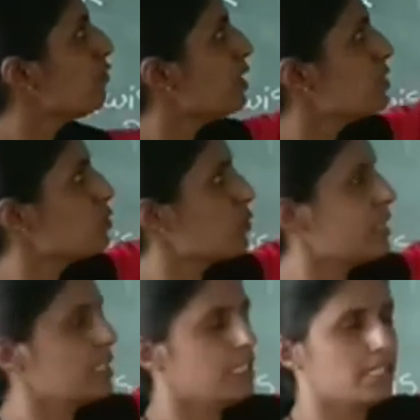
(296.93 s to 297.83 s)
First
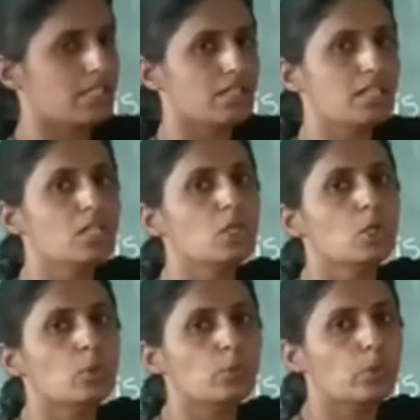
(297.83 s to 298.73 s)
one is the
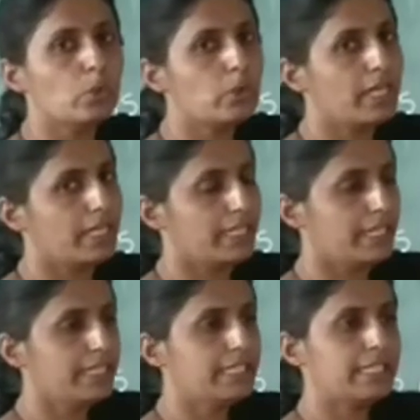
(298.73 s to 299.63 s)

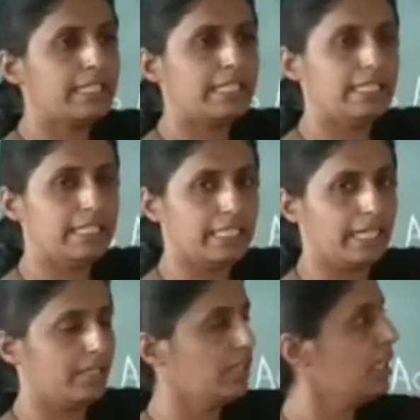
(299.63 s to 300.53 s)
monodentate
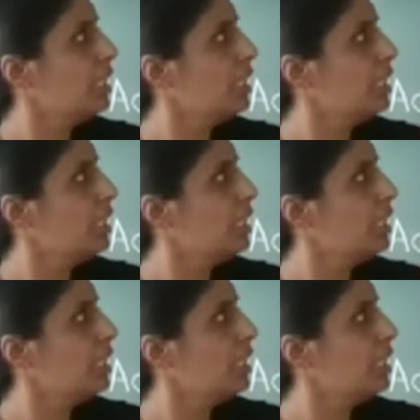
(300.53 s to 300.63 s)
ligand.